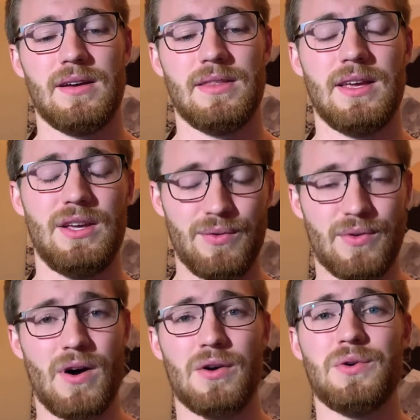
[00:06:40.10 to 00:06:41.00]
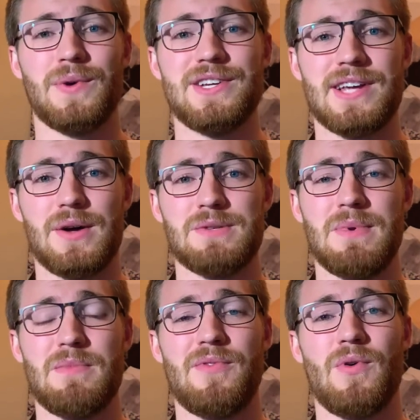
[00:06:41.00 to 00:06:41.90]
Thank you for all who reached out to me
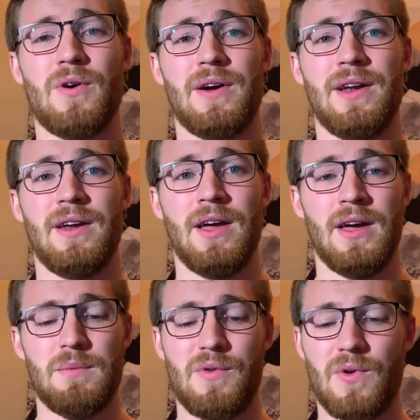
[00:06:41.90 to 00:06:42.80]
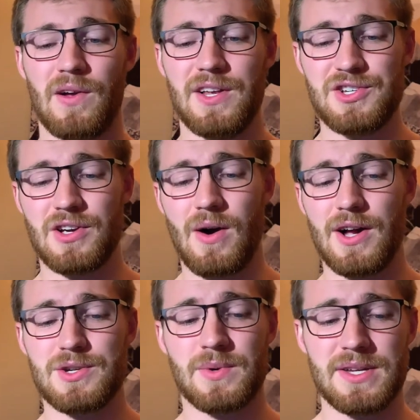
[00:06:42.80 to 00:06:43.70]
before. And before I let you go, I
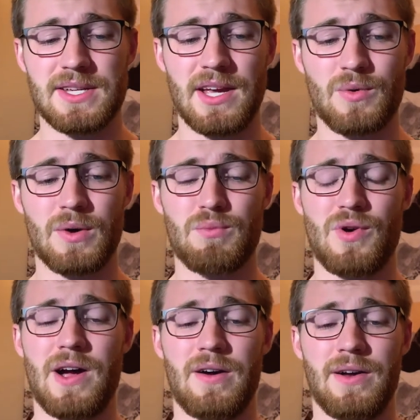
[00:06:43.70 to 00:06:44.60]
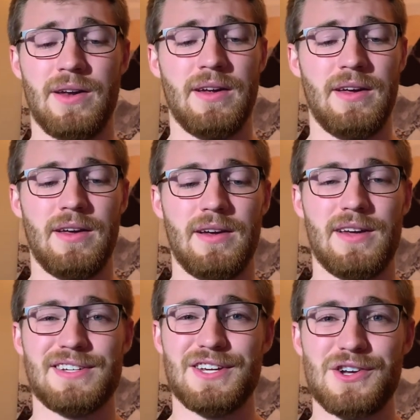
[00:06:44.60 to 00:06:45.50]
just want to say a quick prayer and
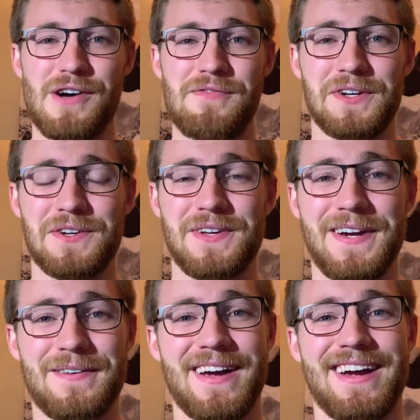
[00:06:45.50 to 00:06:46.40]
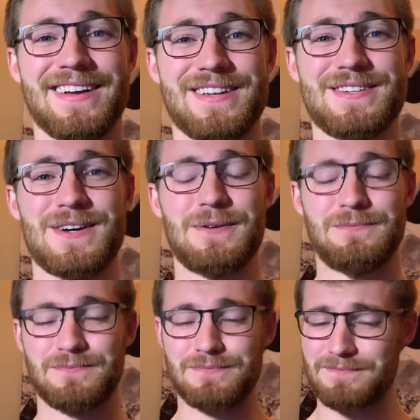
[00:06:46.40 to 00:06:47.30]
send you off on your day, okay? So
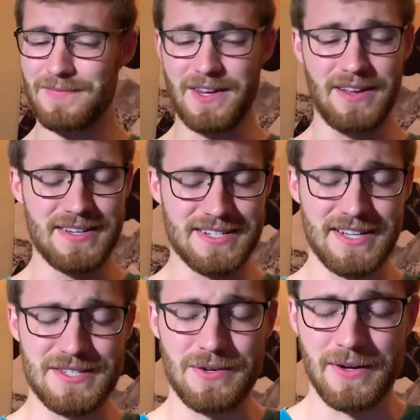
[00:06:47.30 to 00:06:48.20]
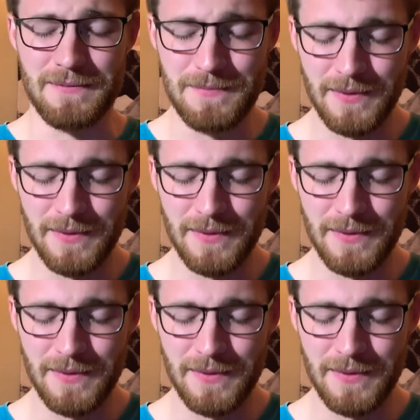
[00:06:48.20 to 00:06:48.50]
let's get to it.